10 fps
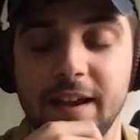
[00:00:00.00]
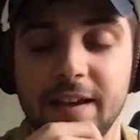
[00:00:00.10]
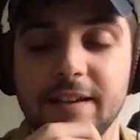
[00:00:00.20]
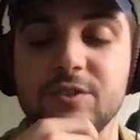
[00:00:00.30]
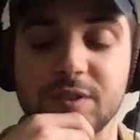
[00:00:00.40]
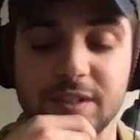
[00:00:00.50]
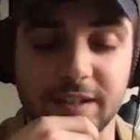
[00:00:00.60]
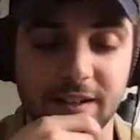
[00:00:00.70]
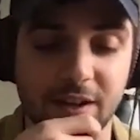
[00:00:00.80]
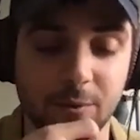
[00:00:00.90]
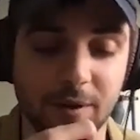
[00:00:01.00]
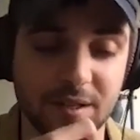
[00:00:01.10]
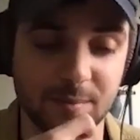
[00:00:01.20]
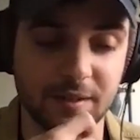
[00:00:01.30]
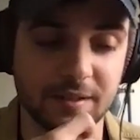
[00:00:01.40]
interesting in a lot of
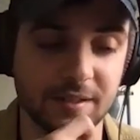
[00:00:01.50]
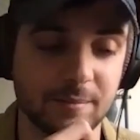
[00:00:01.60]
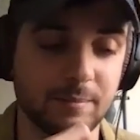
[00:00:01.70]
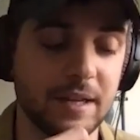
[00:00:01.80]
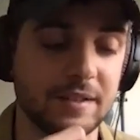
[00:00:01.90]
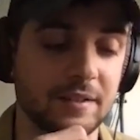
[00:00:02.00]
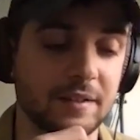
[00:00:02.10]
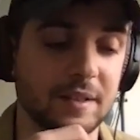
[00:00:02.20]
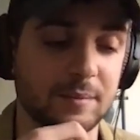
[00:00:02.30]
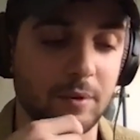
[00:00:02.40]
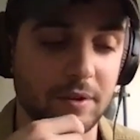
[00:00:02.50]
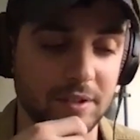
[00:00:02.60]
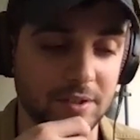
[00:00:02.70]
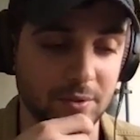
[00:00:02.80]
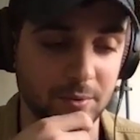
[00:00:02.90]
ways, because it basically is pointing
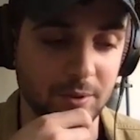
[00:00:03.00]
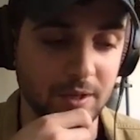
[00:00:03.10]
to